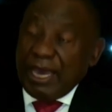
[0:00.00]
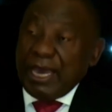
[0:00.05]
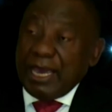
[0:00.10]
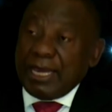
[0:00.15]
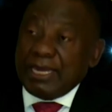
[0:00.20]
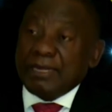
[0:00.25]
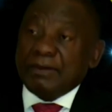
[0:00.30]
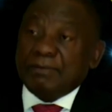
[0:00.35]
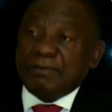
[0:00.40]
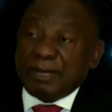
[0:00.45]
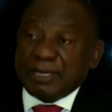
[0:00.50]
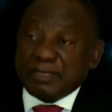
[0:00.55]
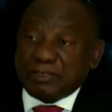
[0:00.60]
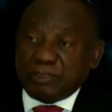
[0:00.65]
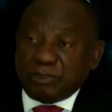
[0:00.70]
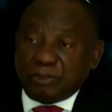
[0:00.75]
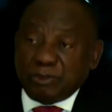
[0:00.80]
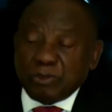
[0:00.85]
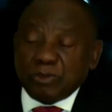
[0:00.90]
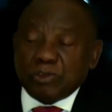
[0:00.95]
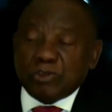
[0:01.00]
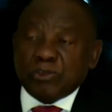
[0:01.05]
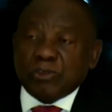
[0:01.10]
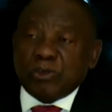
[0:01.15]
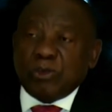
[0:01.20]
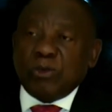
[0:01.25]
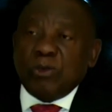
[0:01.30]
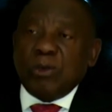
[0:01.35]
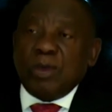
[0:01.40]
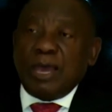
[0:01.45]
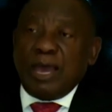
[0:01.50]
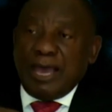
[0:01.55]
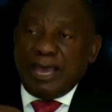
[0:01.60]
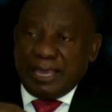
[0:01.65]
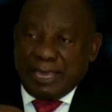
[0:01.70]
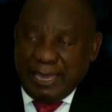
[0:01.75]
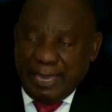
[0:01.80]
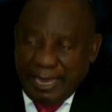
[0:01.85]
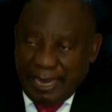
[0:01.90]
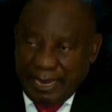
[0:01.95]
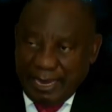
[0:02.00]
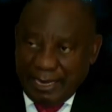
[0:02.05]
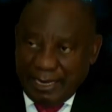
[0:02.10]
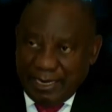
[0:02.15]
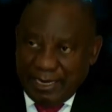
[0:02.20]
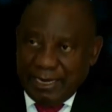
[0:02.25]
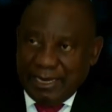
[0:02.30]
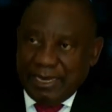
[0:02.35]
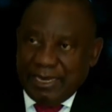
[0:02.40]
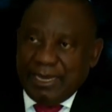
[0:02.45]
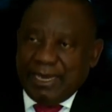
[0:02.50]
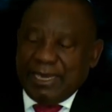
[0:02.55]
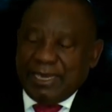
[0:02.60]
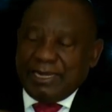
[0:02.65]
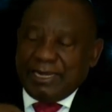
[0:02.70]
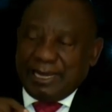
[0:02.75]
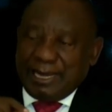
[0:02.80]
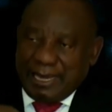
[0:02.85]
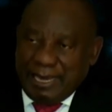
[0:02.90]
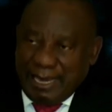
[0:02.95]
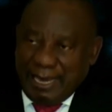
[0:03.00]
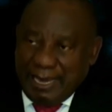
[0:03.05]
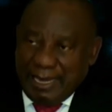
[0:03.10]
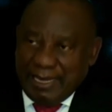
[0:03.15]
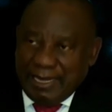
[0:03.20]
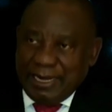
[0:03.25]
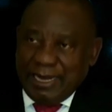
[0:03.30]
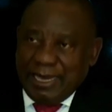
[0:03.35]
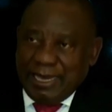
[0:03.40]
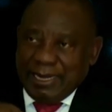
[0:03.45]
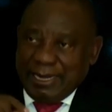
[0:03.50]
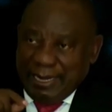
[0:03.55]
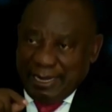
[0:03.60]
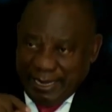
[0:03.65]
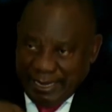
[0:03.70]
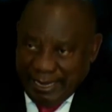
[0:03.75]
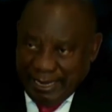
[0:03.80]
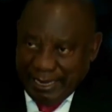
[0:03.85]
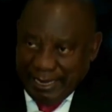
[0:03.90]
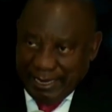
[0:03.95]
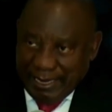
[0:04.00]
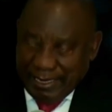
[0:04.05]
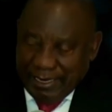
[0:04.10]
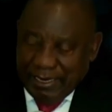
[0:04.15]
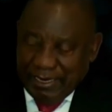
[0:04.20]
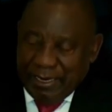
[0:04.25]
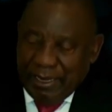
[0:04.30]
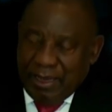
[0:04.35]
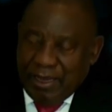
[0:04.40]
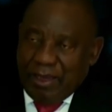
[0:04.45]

and must do so again and again and again.